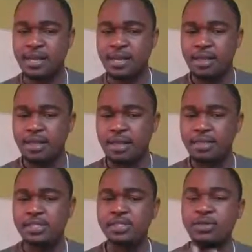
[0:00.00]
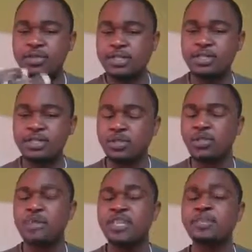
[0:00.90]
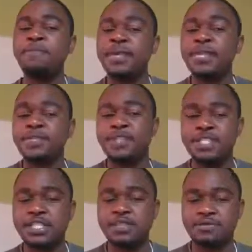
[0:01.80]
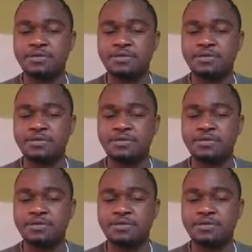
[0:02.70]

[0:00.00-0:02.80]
there is not so much penetration of